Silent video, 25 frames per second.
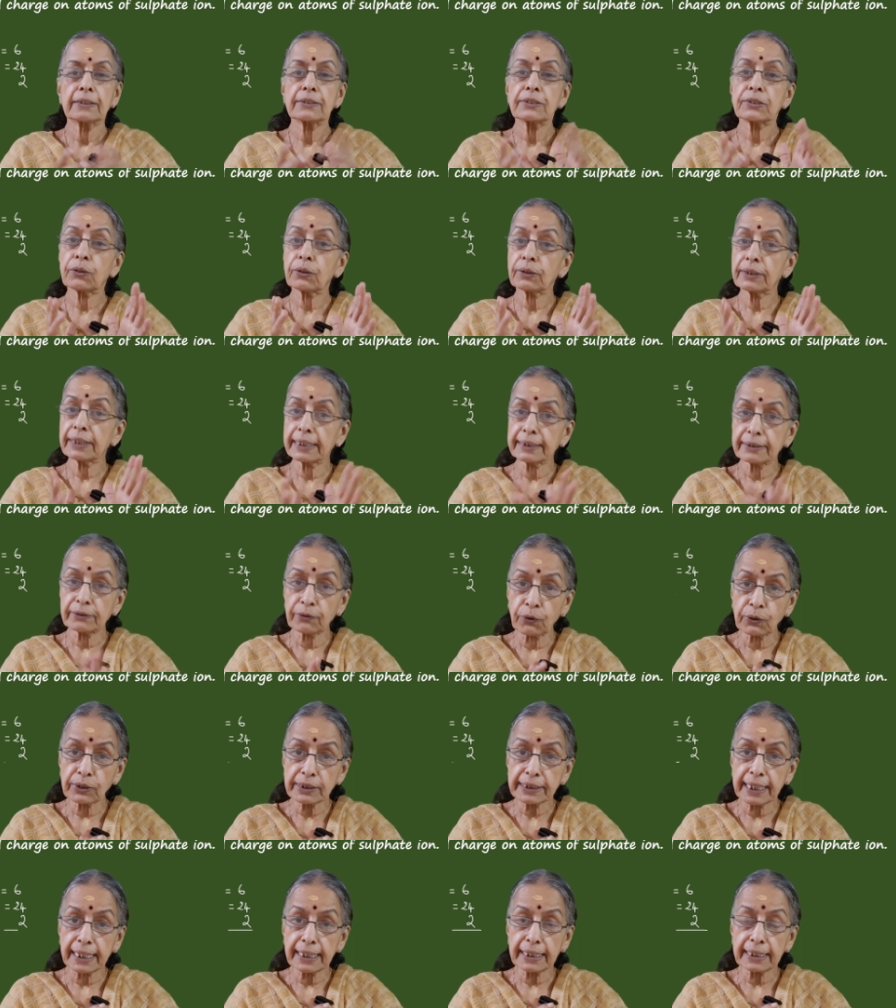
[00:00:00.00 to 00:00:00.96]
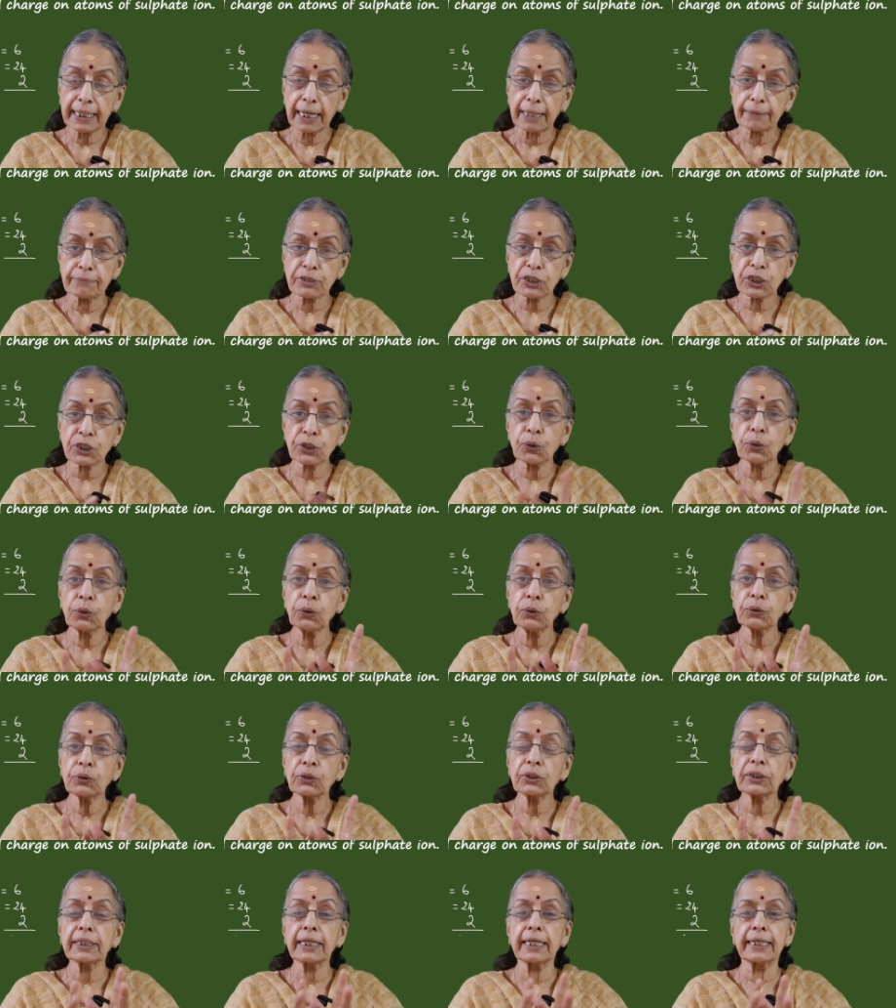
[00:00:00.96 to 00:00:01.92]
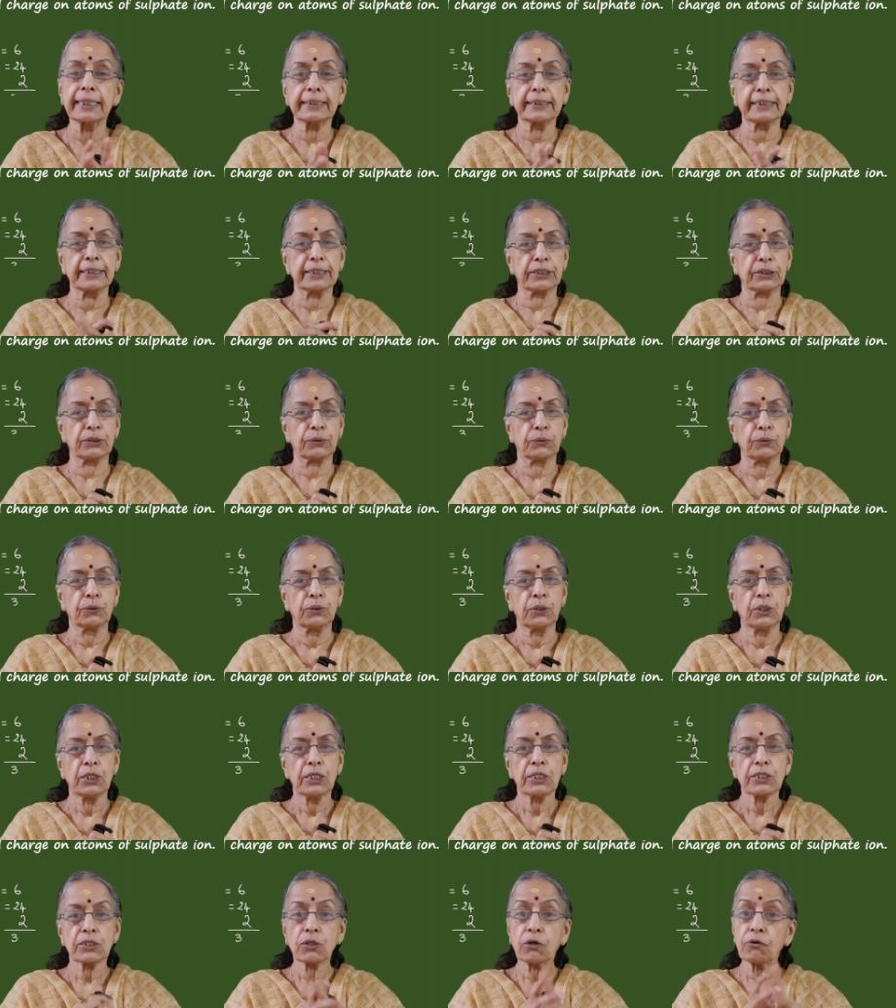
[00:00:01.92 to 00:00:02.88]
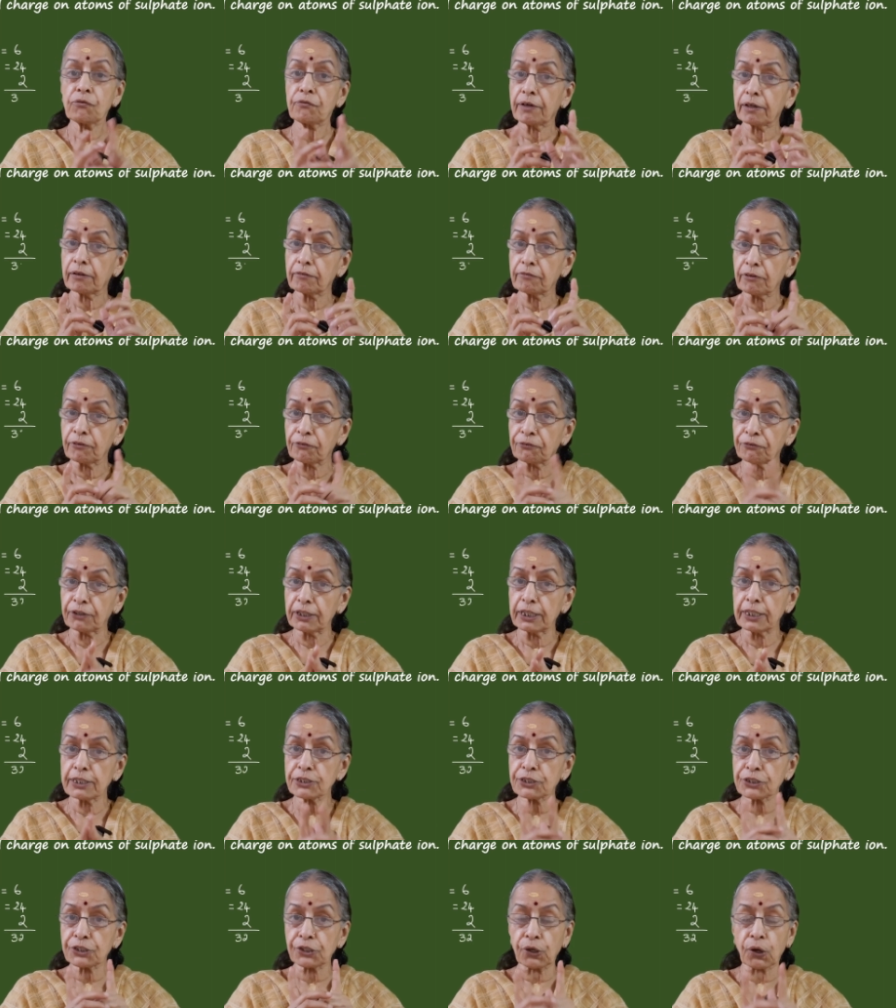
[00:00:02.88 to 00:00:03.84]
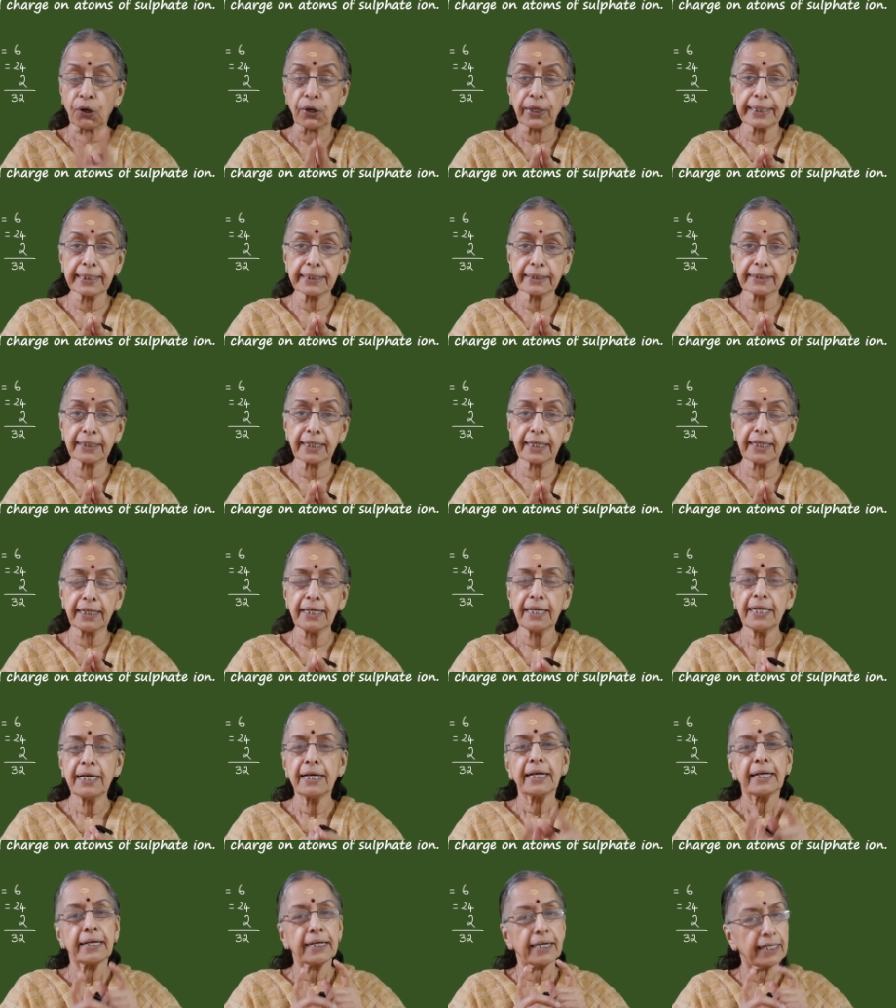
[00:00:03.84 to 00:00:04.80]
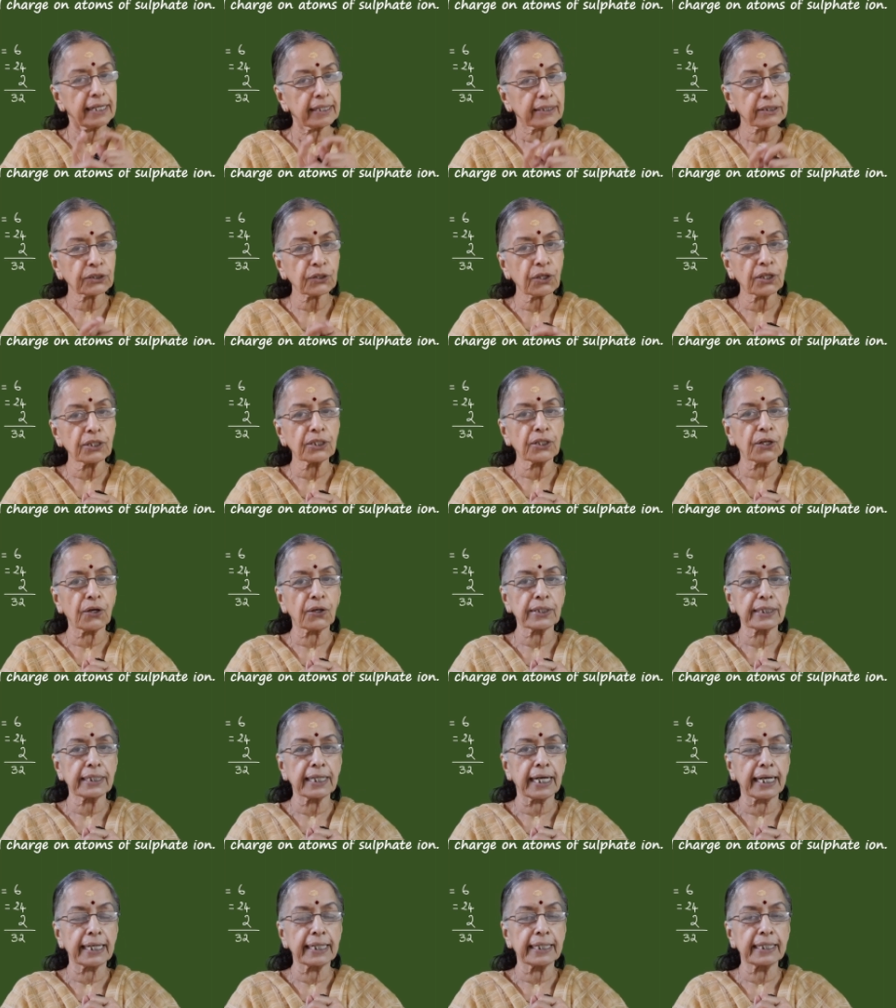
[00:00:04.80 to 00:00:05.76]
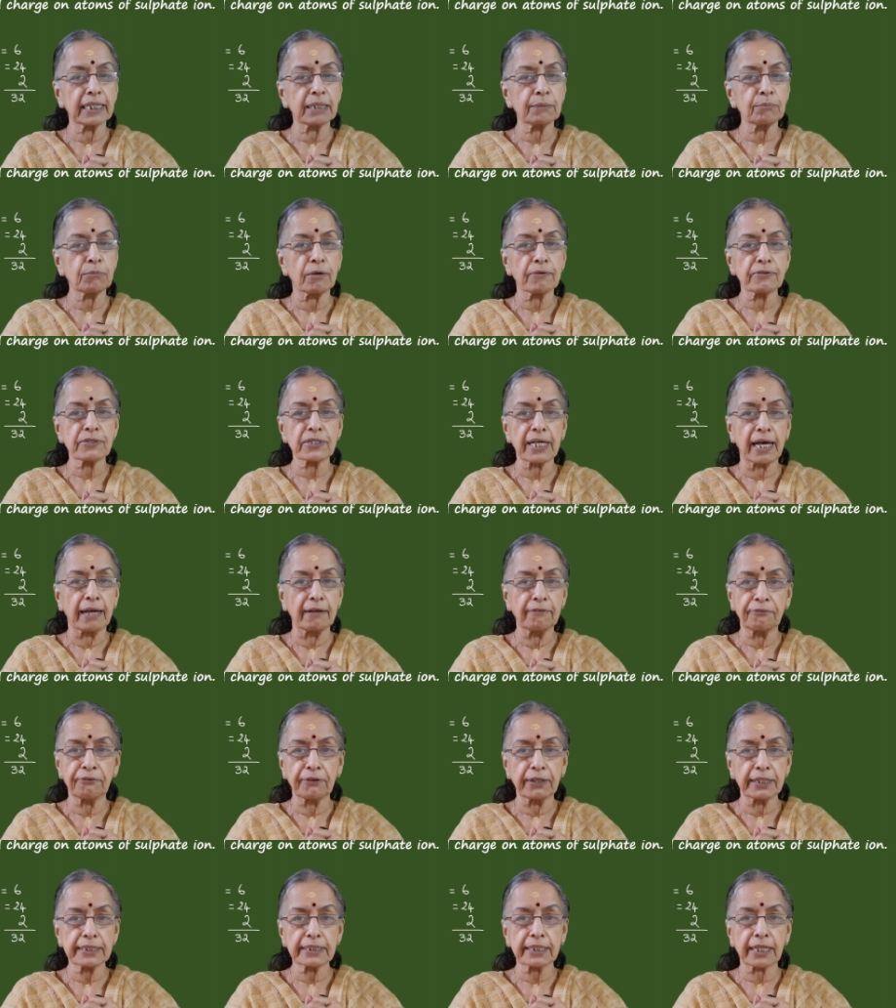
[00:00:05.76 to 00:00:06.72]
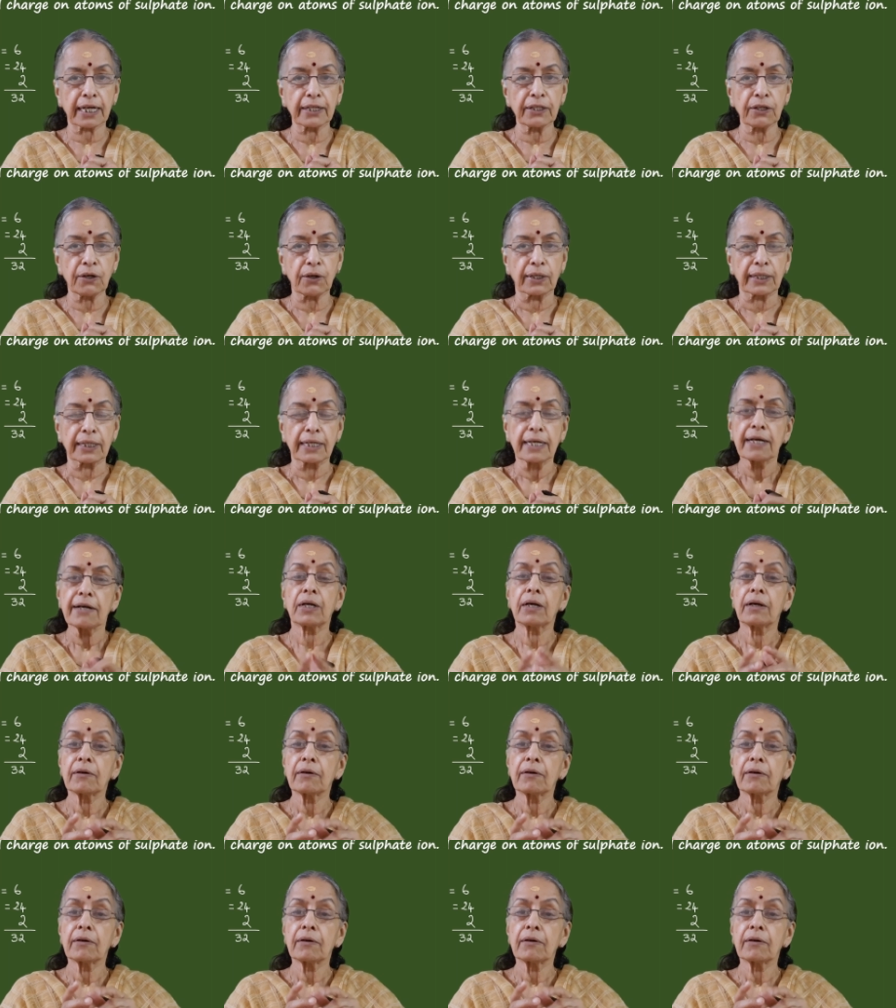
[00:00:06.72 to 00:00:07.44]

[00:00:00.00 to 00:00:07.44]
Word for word: So, the total comes to 32. So, when we finish drawing the electron dot diagram of sulphate ion,